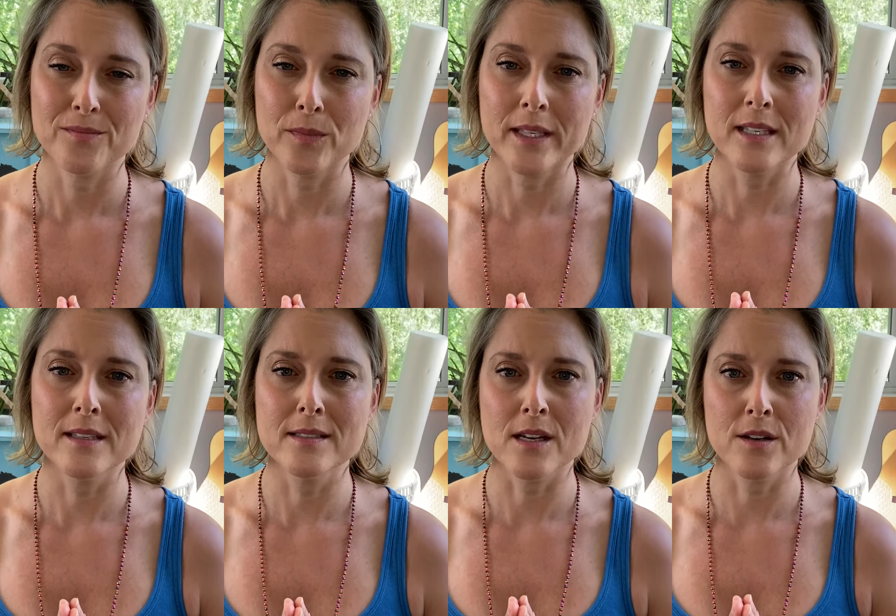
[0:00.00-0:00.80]
we
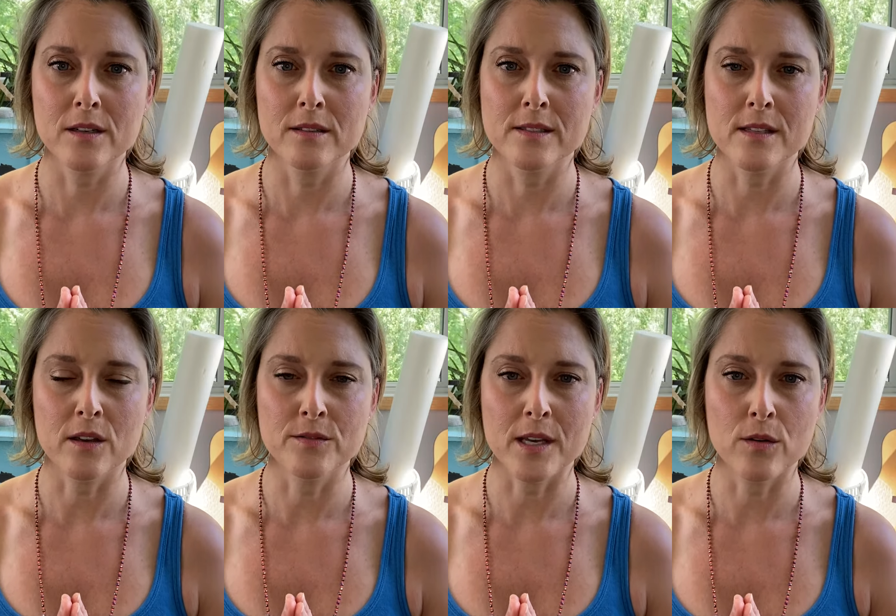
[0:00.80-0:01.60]
ease
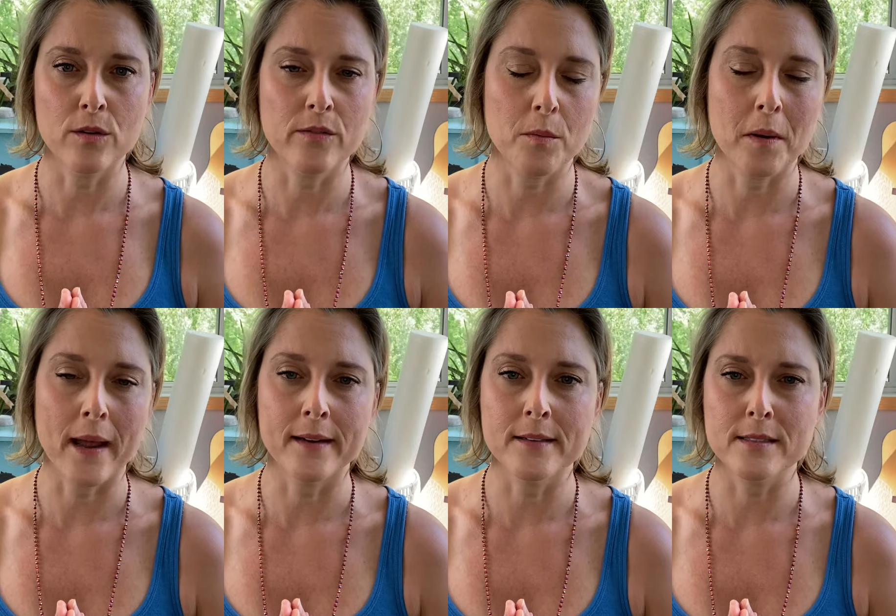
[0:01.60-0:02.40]
ourselves out of our
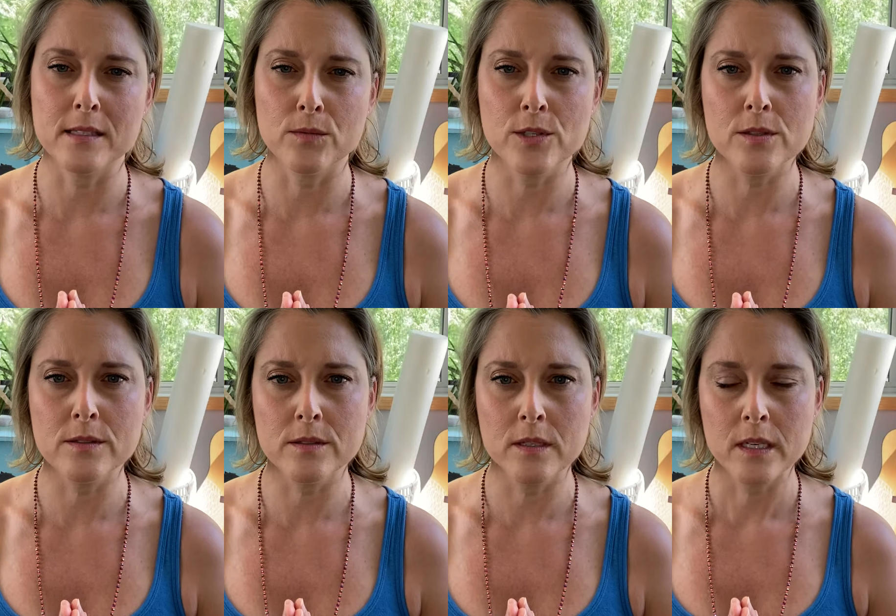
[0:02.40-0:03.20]
practice and we
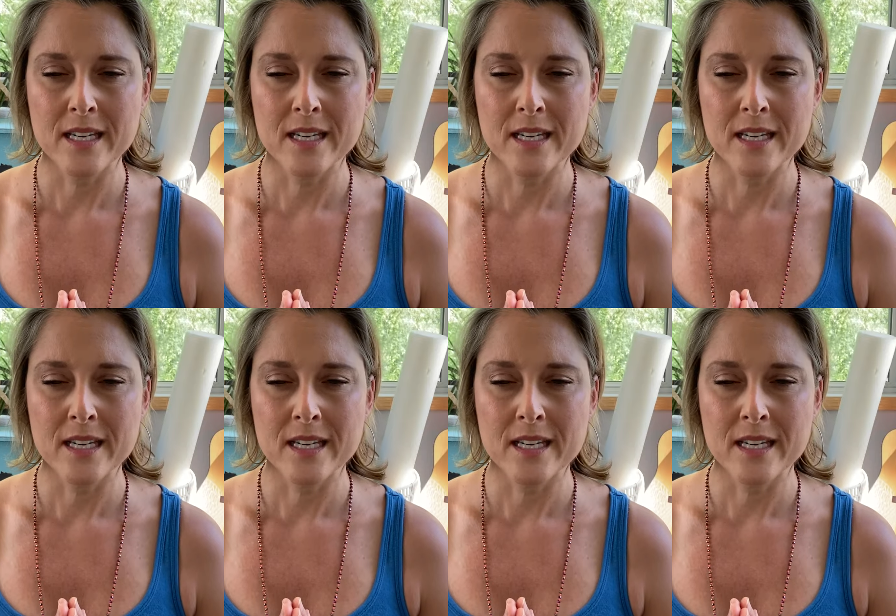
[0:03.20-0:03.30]
just